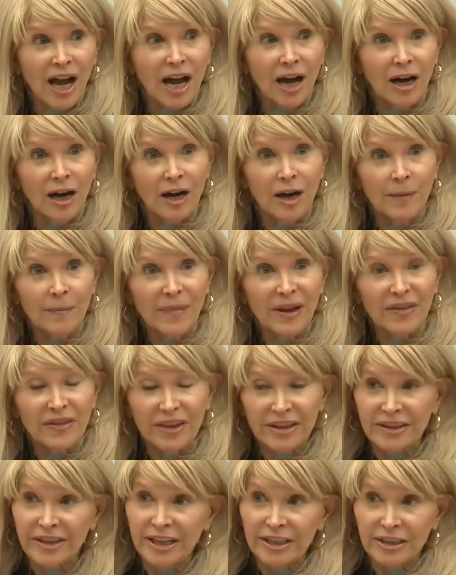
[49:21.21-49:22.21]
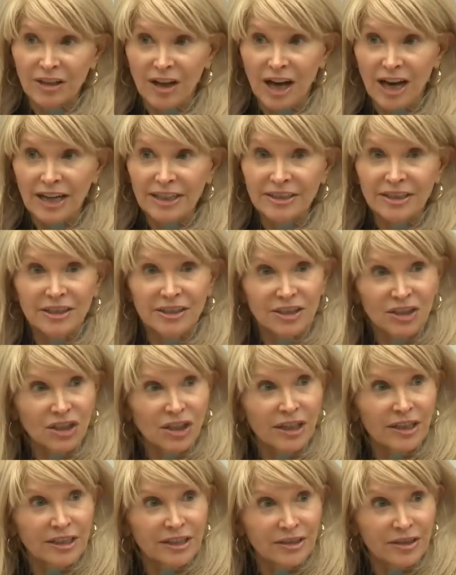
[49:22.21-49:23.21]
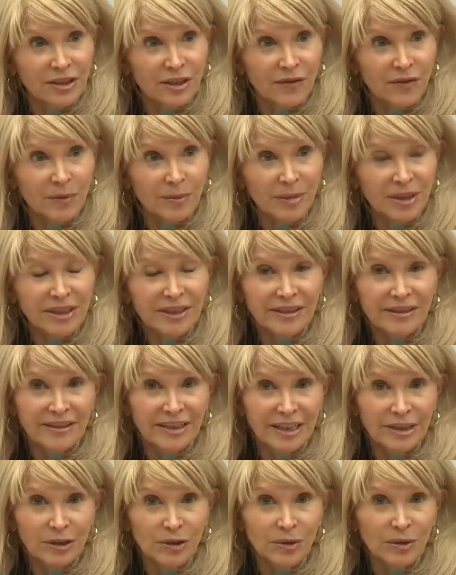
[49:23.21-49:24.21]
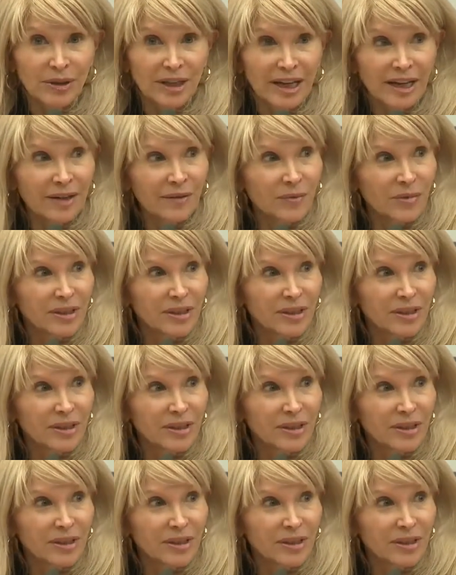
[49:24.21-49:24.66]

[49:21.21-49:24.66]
that they lied to the Chinese government, that they knew that.